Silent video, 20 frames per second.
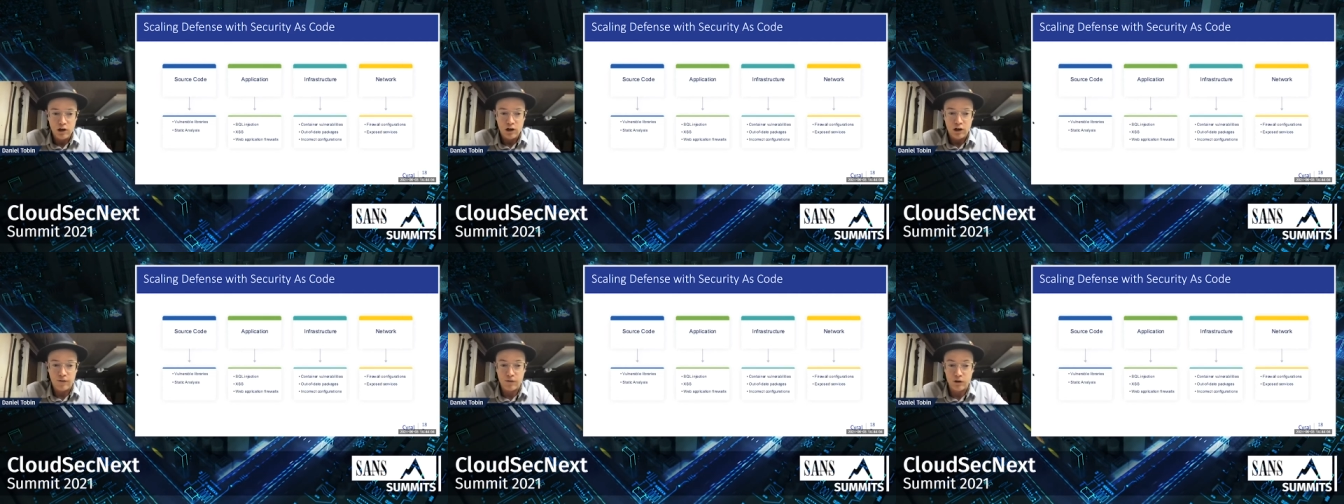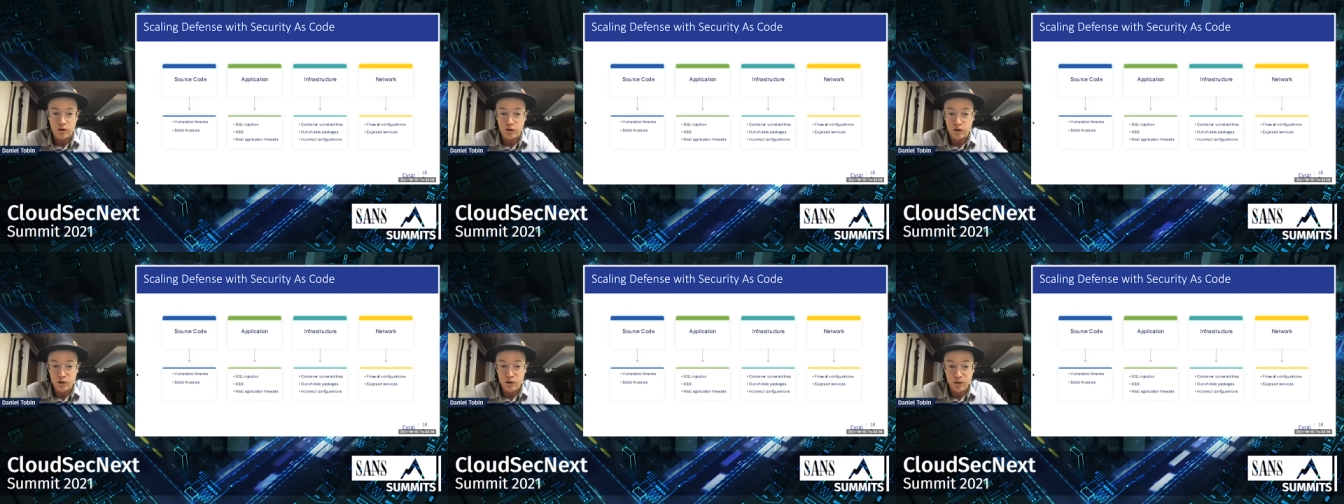If
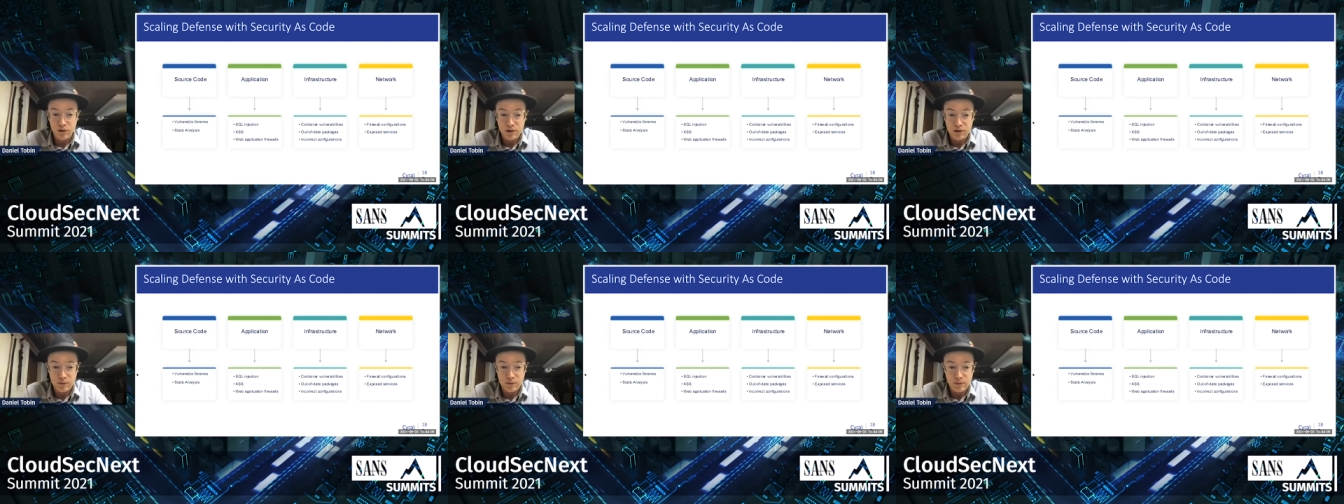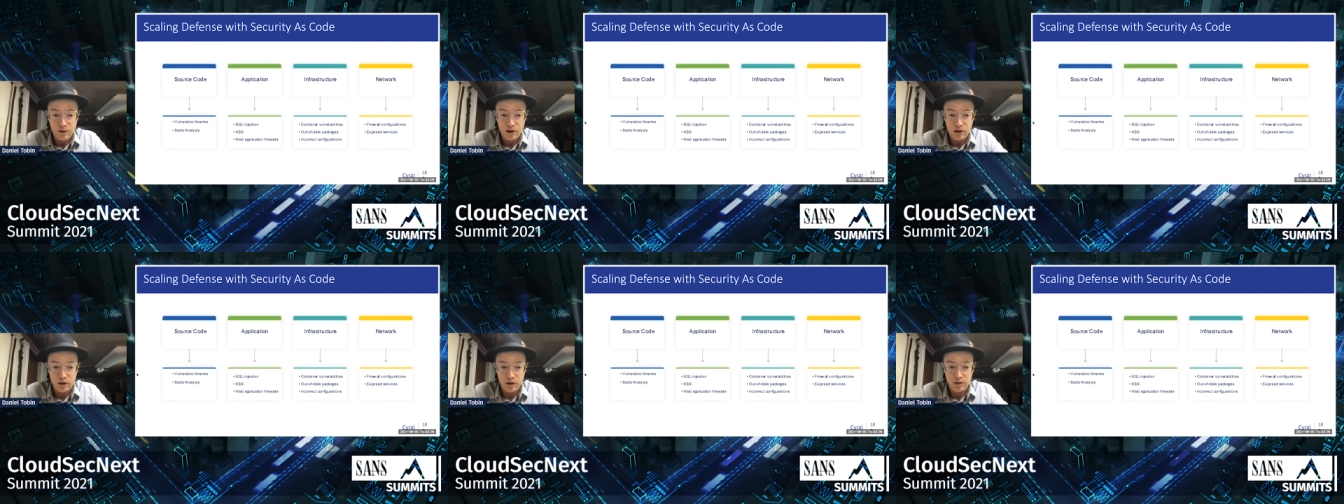you're new to this
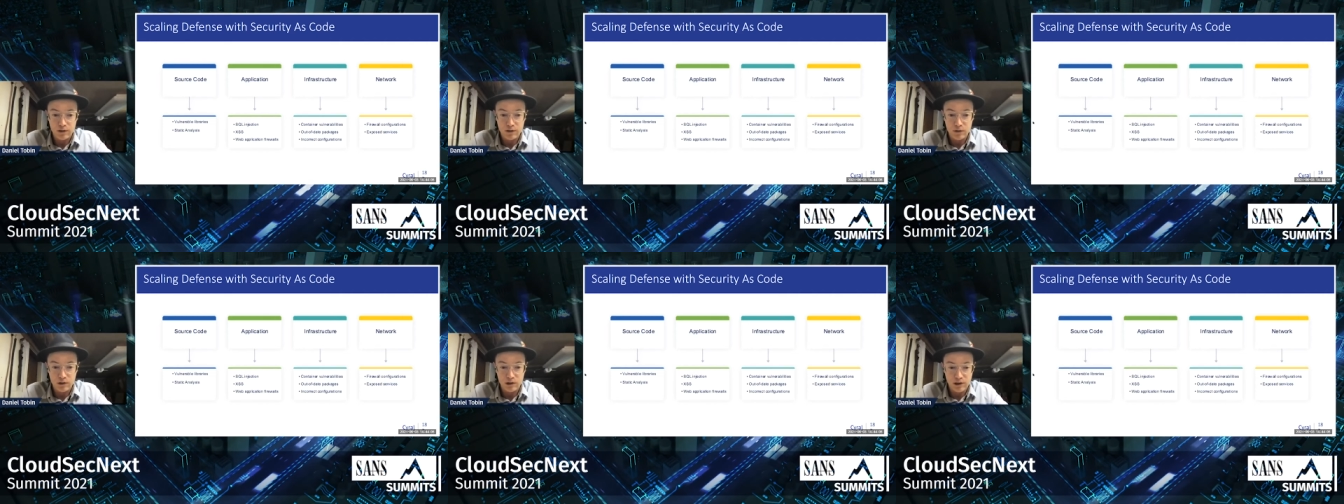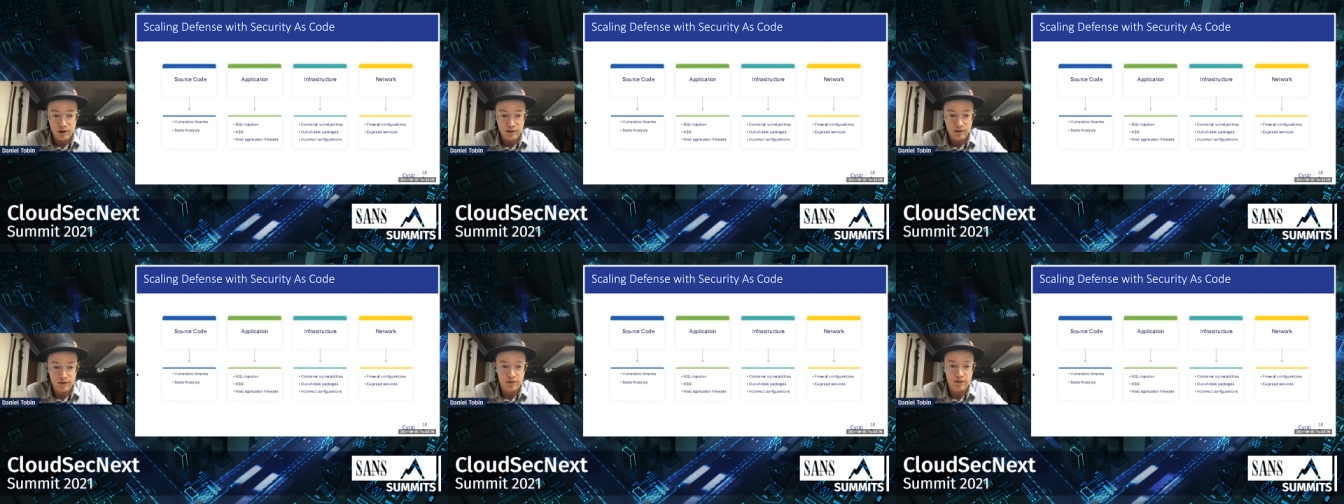model, I
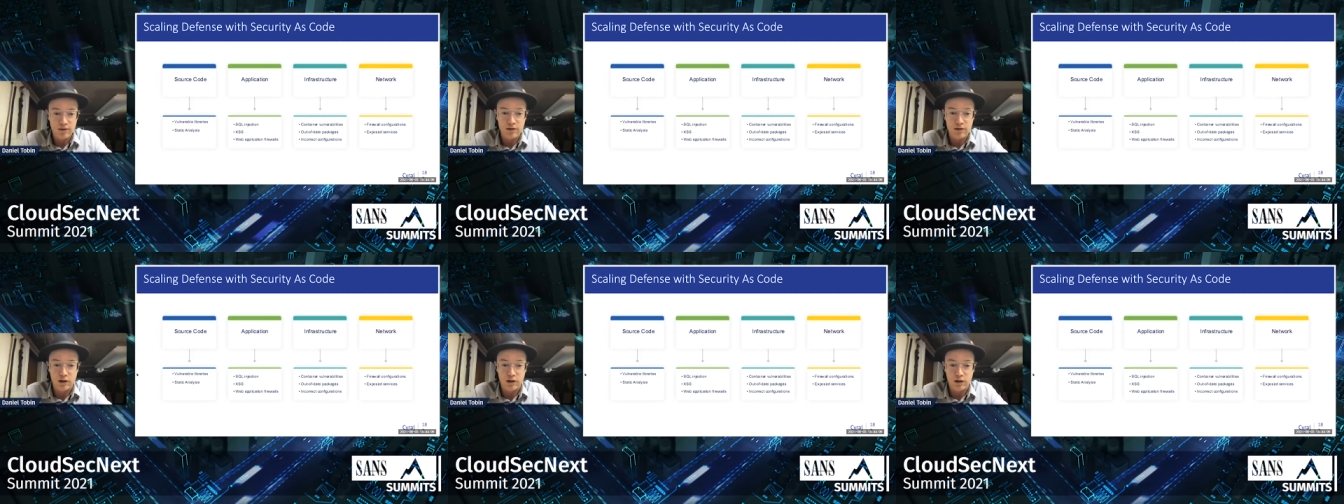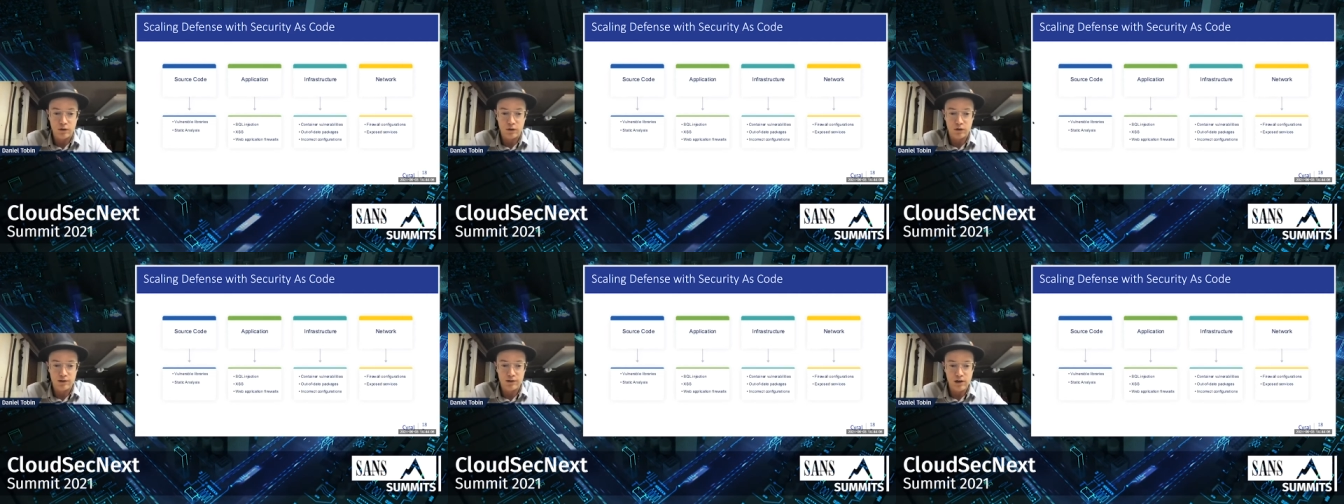suggest
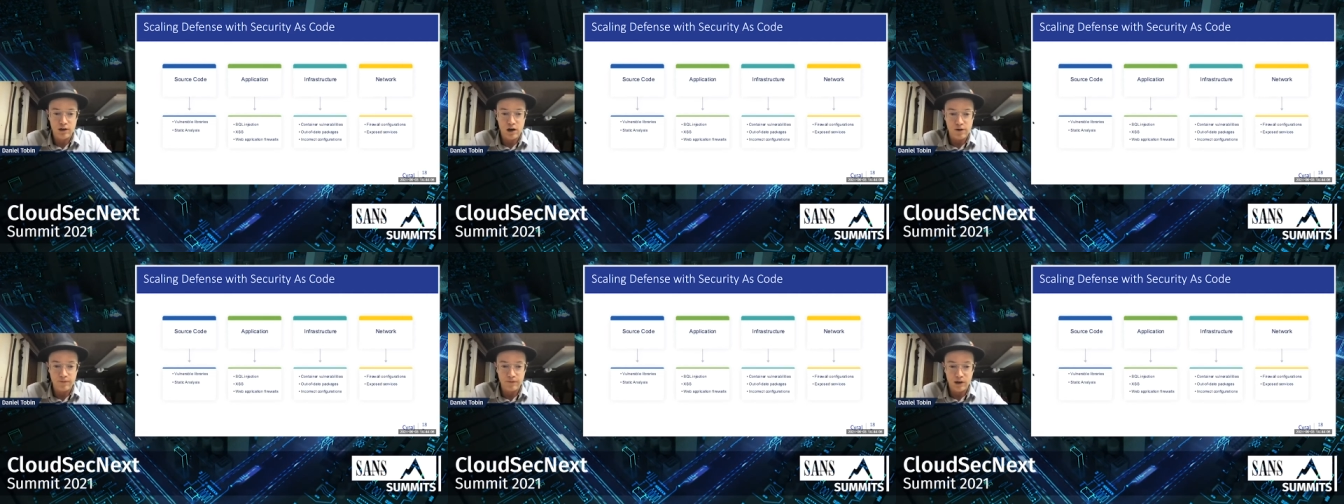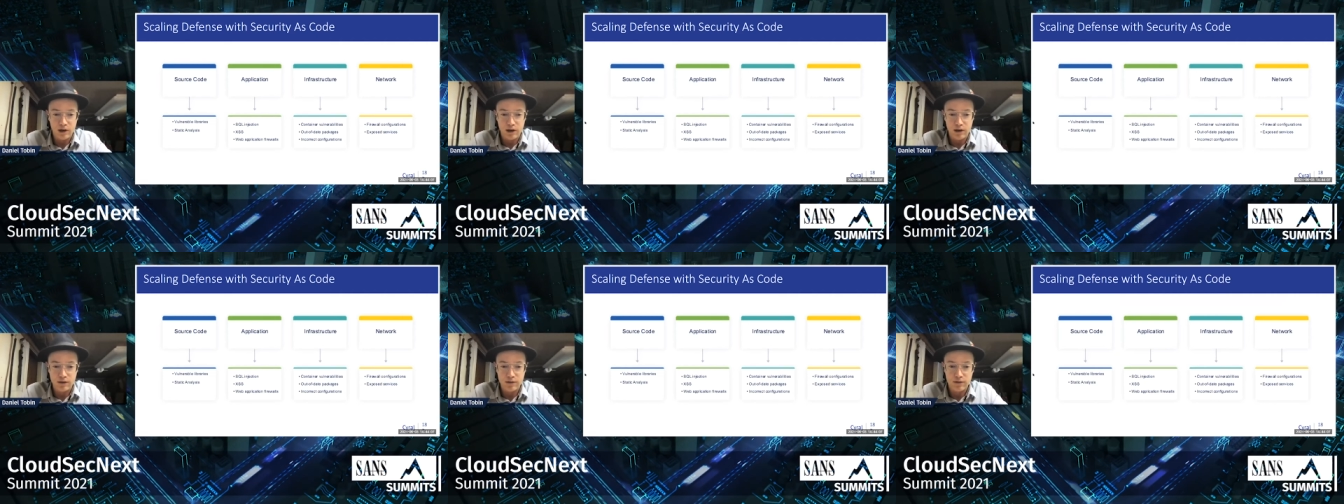starting with soft
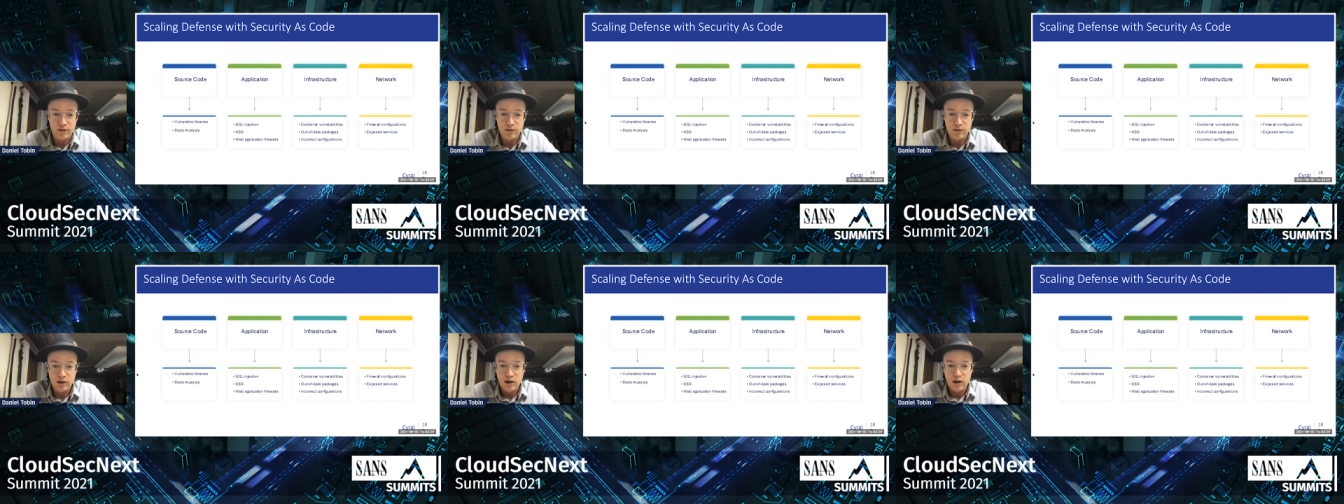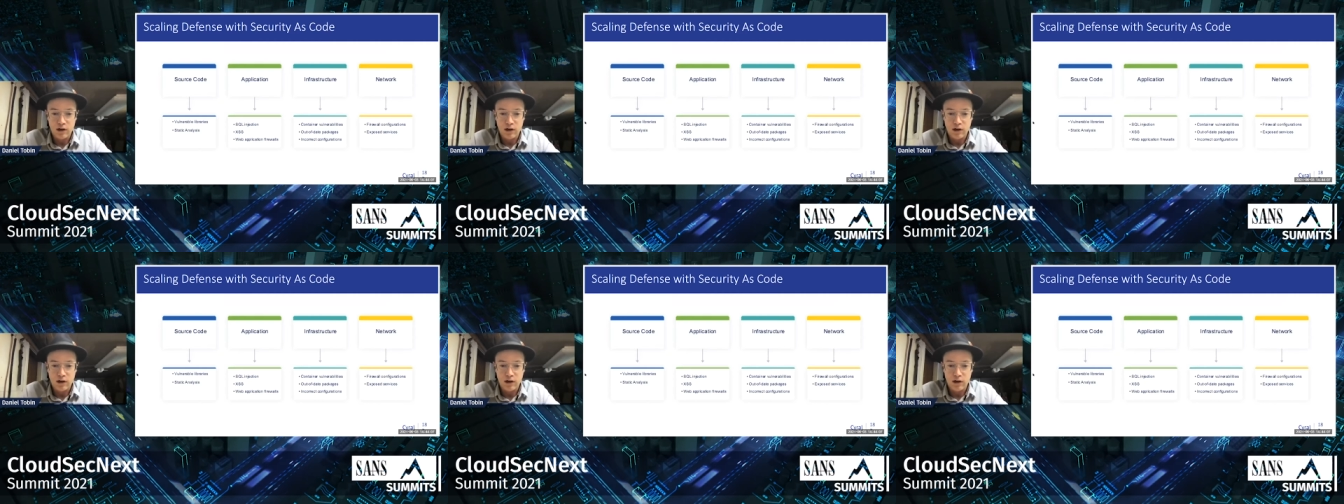gates,